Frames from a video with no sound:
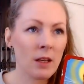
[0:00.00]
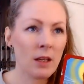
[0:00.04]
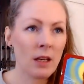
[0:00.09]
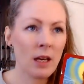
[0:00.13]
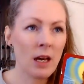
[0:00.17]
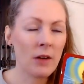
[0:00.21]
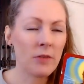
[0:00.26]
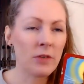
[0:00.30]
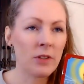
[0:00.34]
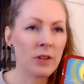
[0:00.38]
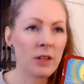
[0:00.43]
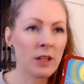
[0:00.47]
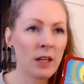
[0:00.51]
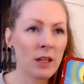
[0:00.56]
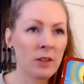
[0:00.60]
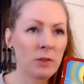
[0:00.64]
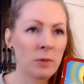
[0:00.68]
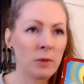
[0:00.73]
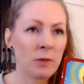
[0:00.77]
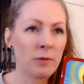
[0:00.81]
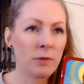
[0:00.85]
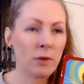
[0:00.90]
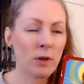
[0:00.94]
everything
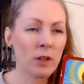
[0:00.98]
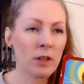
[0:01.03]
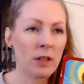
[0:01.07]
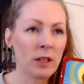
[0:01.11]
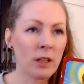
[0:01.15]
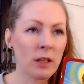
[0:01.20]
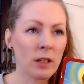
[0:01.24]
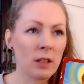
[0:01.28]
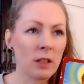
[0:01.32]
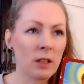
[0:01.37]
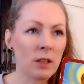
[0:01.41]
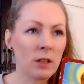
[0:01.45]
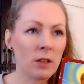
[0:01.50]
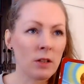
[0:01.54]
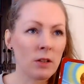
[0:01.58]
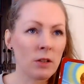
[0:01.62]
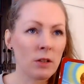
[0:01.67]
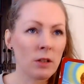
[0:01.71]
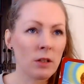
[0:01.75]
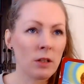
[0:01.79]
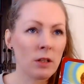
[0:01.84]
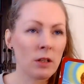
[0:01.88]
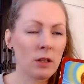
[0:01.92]
has been falling
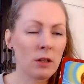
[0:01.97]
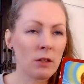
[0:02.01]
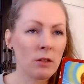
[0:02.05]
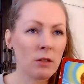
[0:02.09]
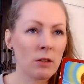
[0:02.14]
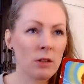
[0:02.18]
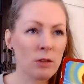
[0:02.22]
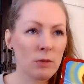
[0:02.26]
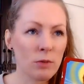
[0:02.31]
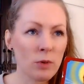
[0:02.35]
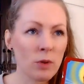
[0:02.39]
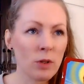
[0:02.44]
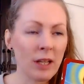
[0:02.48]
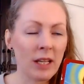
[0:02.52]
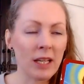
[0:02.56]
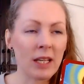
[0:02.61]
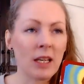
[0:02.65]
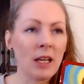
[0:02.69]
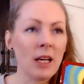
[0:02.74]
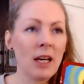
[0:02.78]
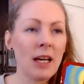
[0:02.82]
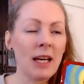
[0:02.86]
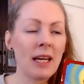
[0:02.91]
through,
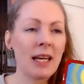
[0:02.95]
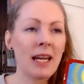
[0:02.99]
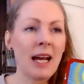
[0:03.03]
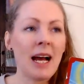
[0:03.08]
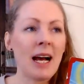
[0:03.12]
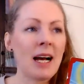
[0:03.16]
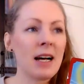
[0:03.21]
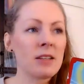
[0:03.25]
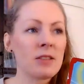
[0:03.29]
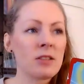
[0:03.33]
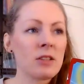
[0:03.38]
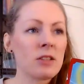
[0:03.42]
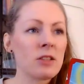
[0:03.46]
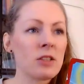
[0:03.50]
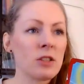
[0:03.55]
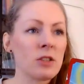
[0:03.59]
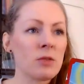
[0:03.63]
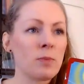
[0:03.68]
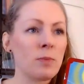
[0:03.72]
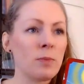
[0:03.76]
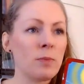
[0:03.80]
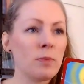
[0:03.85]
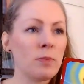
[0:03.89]
like it hasn't
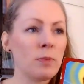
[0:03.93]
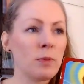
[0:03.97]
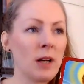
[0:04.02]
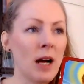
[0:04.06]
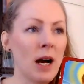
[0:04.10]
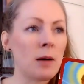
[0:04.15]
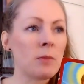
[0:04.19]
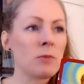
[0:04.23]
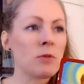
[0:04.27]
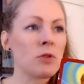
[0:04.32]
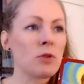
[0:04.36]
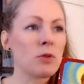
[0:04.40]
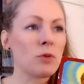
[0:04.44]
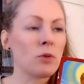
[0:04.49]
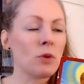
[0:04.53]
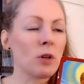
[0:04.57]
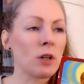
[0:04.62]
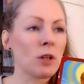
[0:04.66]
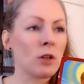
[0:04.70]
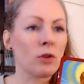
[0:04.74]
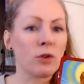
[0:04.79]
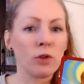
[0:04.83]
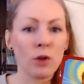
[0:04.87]
just come to
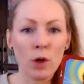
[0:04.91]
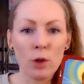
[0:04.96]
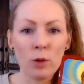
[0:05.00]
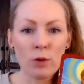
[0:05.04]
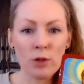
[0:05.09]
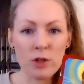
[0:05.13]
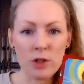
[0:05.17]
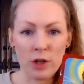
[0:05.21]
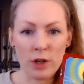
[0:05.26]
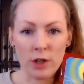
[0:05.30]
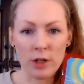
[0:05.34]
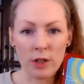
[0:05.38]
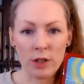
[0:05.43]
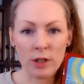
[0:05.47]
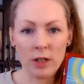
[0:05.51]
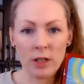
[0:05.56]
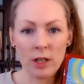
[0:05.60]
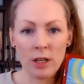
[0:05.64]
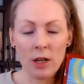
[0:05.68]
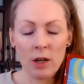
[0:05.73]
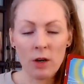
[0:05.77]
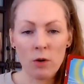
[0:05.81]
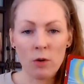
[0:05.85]
a closure,
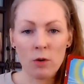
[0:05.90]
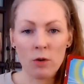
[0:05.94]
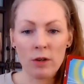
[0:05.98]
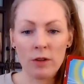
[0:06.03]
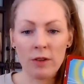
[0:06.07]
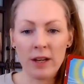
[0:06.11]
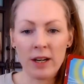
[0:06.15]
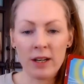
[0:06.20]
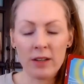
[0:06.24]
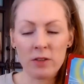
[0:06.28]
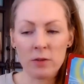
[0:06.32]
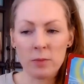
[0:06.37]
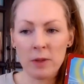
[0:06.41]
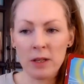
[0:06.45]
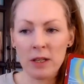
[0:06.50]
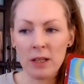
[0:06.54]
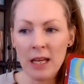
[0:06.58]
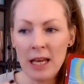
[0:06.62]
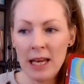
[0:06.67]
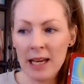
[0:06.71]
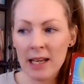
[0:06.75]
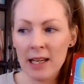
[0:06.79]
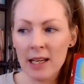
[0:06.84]
or there's been
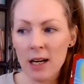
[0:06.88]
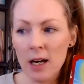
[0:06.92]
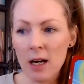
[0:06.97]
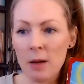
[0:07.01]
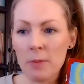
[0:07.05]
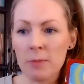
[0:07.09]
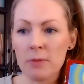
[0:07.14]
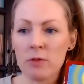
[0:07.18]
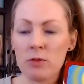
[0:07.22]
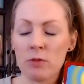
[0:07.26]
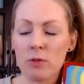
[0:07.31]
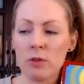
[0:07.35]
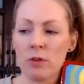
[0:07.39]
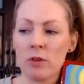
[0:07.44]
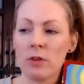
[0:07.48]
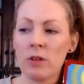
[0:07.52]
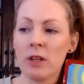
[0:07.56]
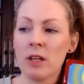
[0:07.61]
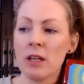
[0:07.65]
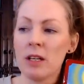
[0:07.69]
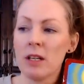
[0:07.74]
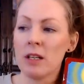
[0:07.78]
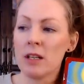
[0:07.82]
hiccups
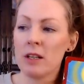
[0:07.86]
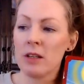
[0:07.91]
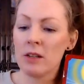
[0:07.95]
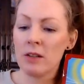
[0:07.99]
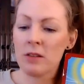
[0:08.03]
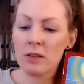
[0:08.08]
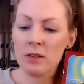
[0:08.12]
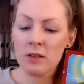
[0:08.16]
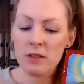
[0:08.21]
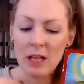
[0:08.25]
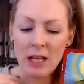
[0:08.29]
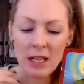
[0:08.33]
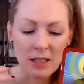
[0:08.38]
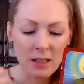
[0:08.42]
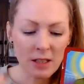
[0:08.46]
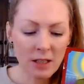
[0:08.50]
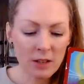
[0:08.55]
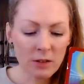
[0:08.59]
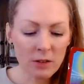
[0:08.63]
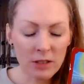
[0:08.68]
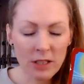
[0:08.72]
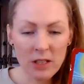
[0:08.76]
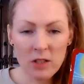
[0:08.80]
or
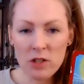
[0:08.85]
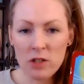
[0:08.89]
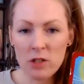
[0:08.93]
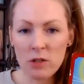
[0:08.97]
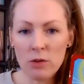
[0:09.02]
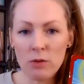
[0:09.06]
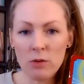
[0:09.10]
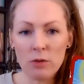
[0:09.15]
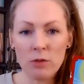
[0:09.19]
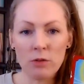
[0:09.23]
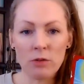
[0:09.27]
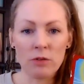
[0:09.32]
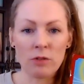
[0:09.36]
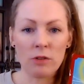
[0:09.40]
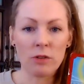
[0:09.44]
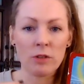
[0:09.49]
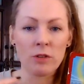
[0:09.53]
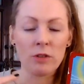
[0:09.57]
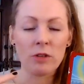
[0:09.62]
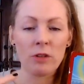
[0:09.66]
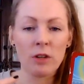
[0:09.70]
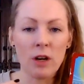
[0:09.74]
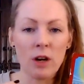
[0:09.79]
technical issues, or
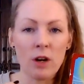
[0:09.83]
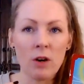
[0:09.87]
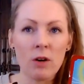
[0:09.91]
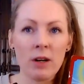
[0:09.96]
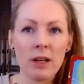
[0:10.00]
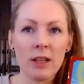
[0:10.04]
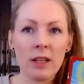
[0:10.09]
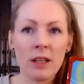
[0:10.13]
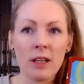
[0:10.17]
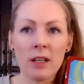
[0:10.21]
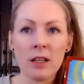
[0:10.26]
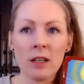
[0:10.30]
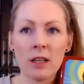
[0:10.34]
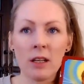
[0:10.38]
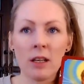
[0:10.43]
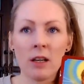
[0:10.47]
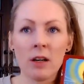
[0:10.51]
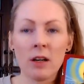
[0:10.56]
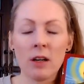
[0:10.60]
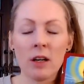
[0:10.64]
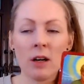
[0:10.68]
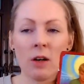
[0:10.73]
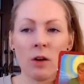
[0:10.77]
you know, and then
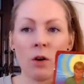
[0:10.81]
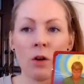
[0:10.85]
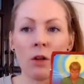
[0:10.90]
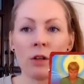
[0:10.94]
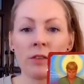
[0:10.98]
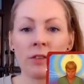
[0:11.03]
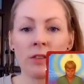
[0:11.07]
all of a